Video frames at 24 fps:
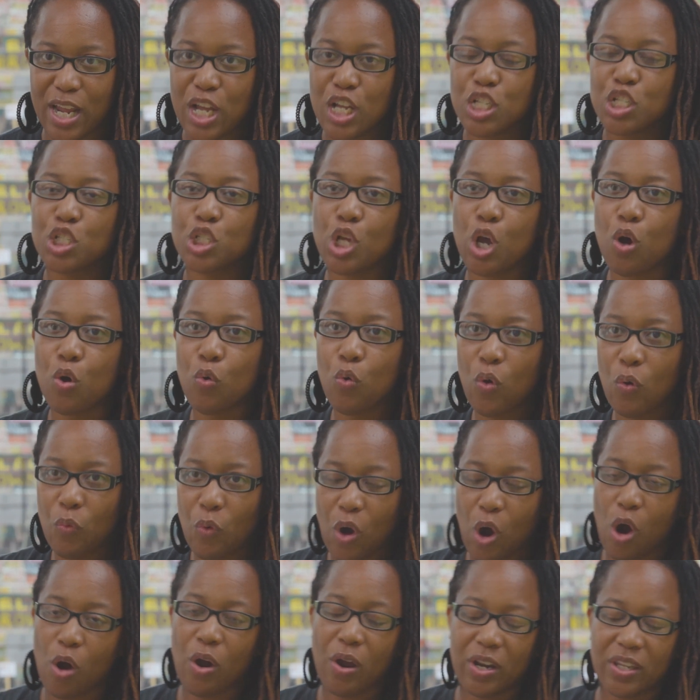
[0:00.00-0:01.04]
So
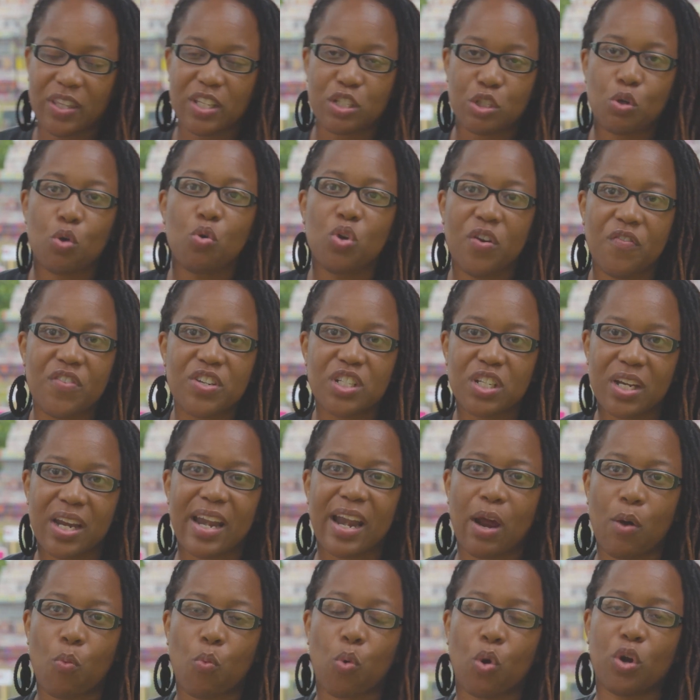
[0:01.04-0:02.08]
the school division that
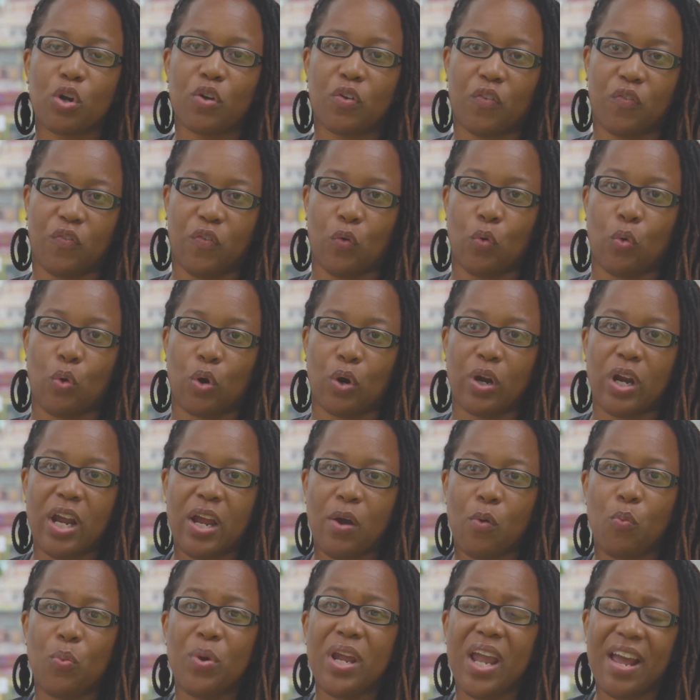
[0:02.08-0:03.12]
I work for,
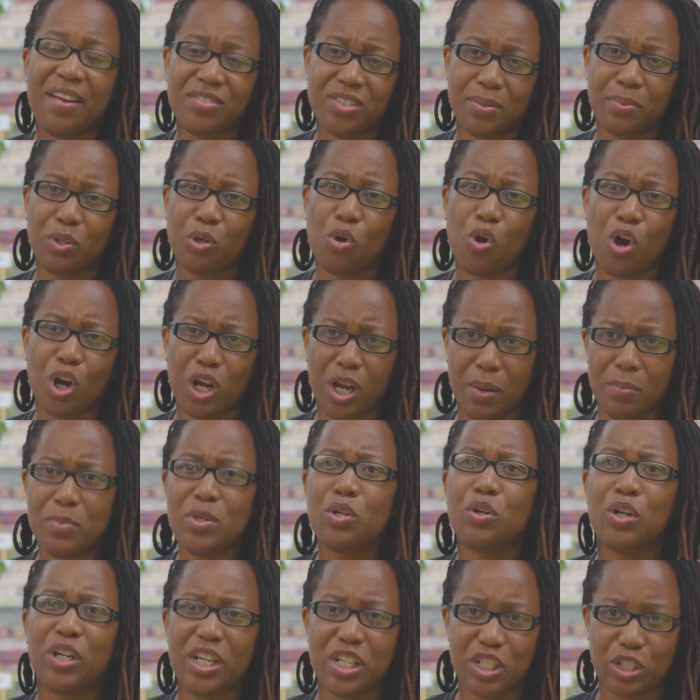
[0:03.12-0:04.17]
we have something called
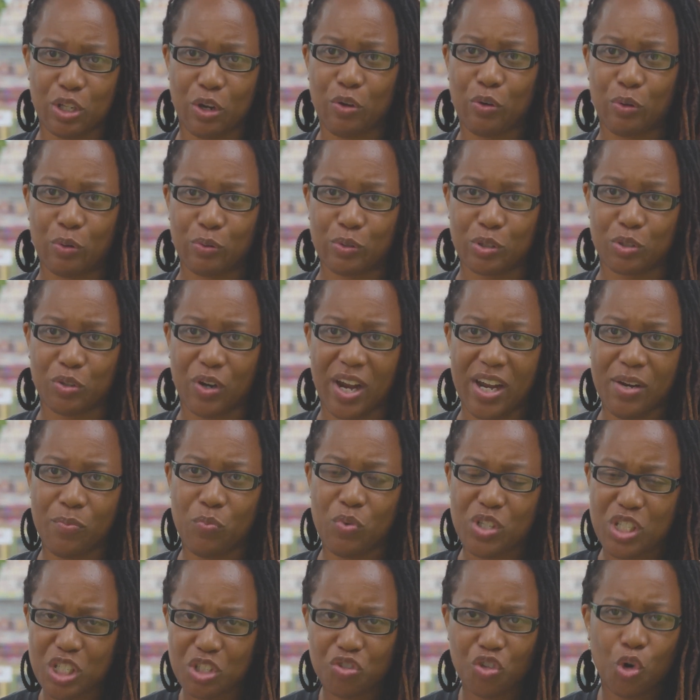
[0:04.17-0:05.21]
community circles, right?
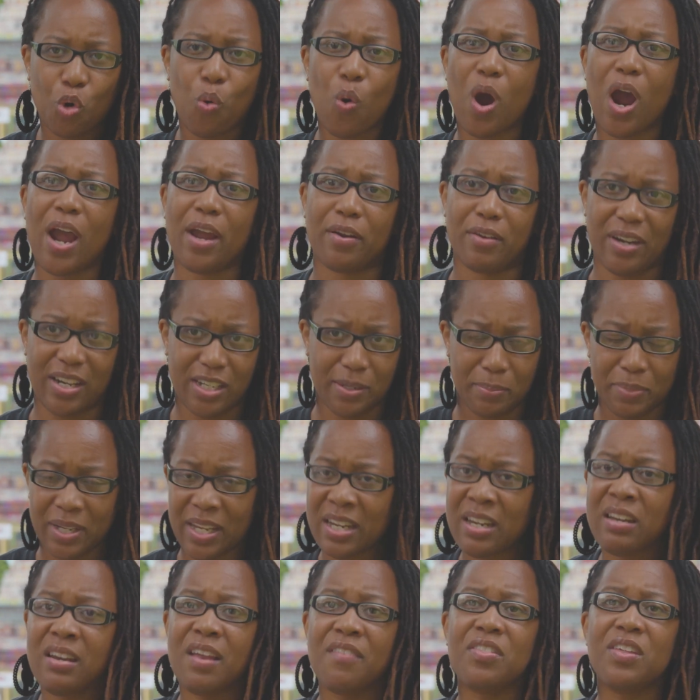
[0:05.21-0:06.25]
Which is required at the
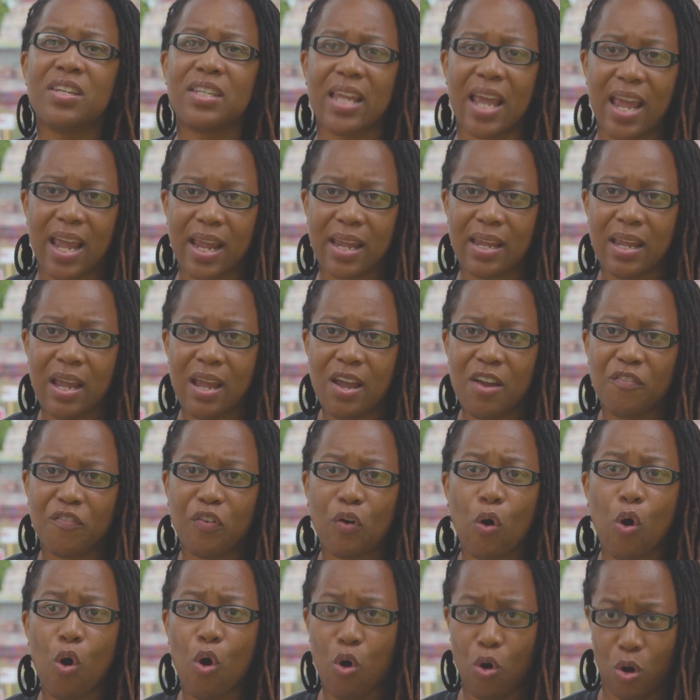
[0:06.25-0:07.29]
beginning of the day
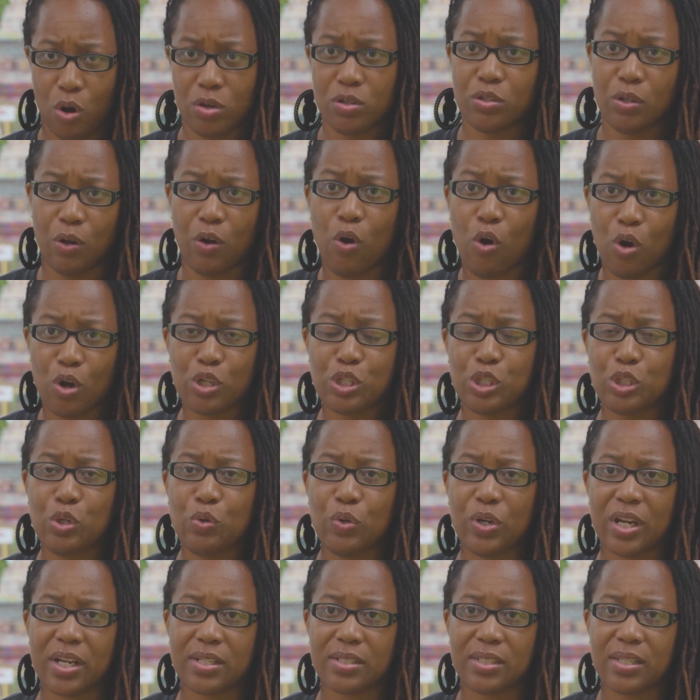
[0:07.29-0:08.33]
for all, all
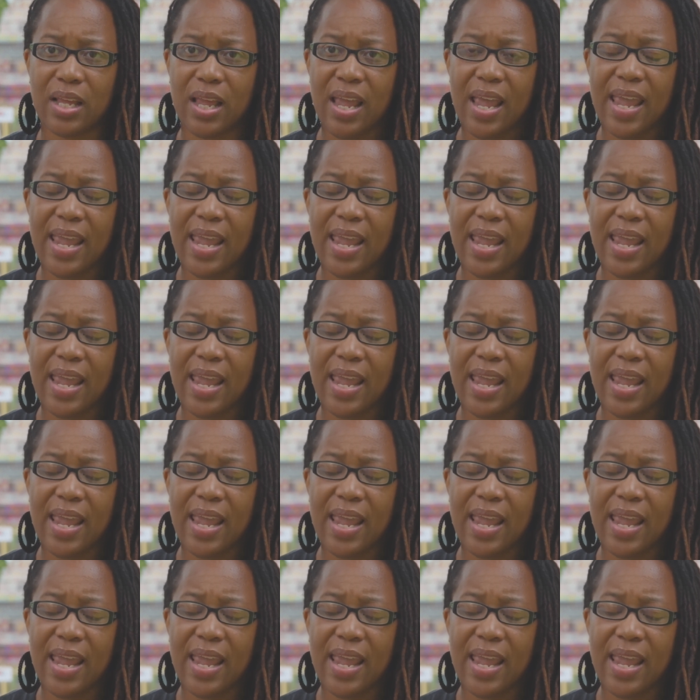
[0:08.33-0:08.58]
students.